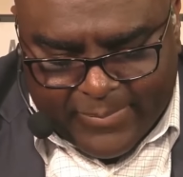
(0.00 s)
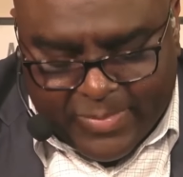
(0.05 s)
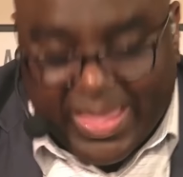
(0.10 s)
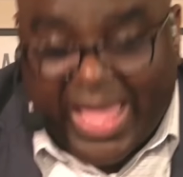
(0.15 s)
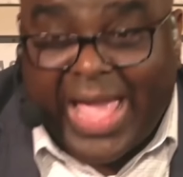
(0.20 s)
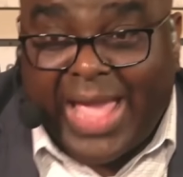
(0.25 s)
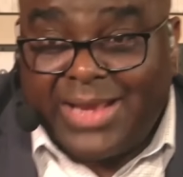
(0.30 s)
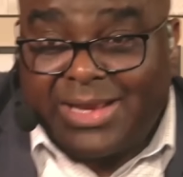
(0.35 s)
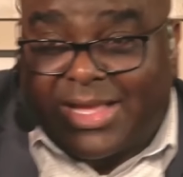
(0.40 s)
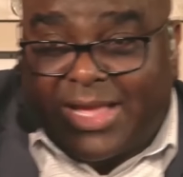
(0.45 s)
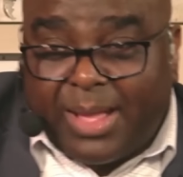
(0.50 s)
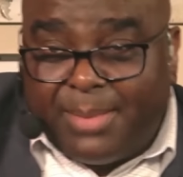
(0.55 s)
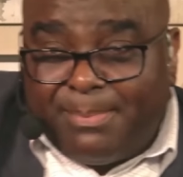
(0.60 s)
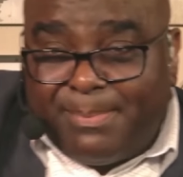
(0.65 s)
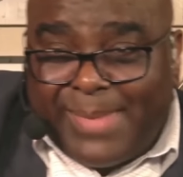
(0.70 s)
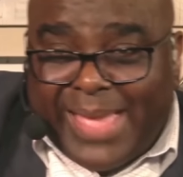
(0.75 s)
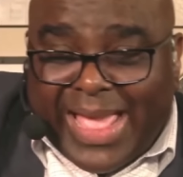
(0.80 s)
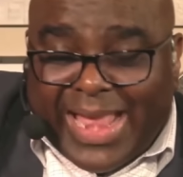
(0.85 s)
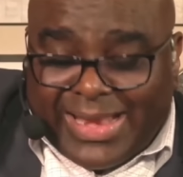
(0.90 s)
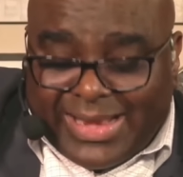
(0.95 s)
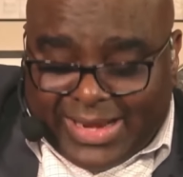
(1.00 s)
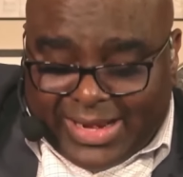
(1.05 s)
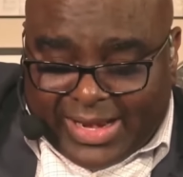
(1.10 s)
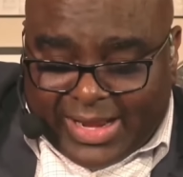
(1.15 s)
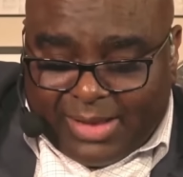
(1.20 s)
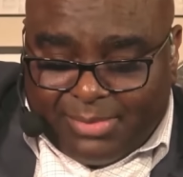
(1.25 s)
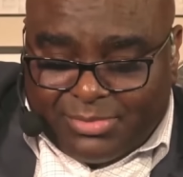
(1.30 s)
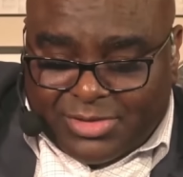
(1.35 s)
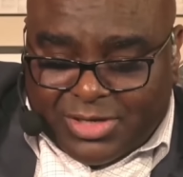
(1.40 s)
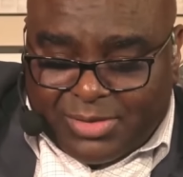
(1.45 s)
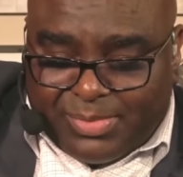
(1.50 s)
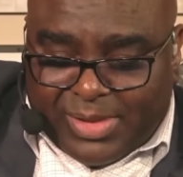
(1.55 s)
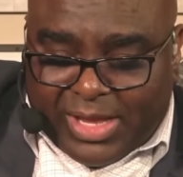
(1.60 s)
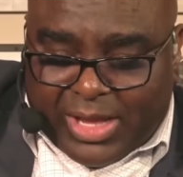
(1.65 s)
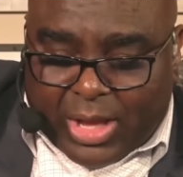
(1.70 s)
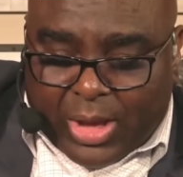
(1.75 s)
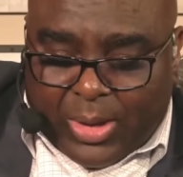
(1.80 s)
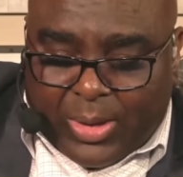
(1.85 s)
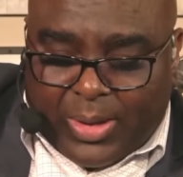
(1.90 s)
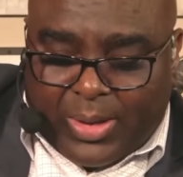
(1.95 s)
And commanded him to be
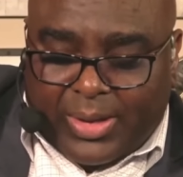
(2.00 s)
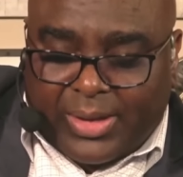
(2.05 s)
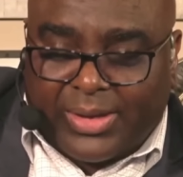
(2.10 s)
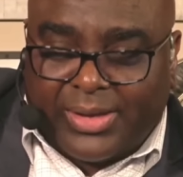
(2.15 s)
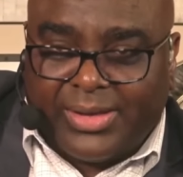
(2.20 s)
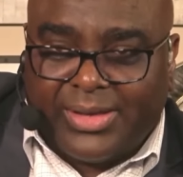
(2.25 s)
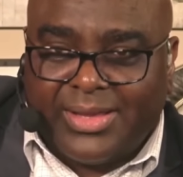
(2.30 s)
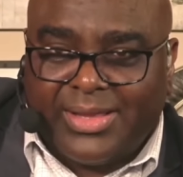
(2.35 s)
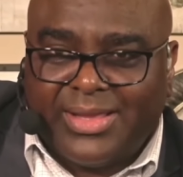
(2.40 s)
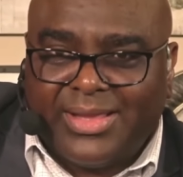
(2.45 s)
called.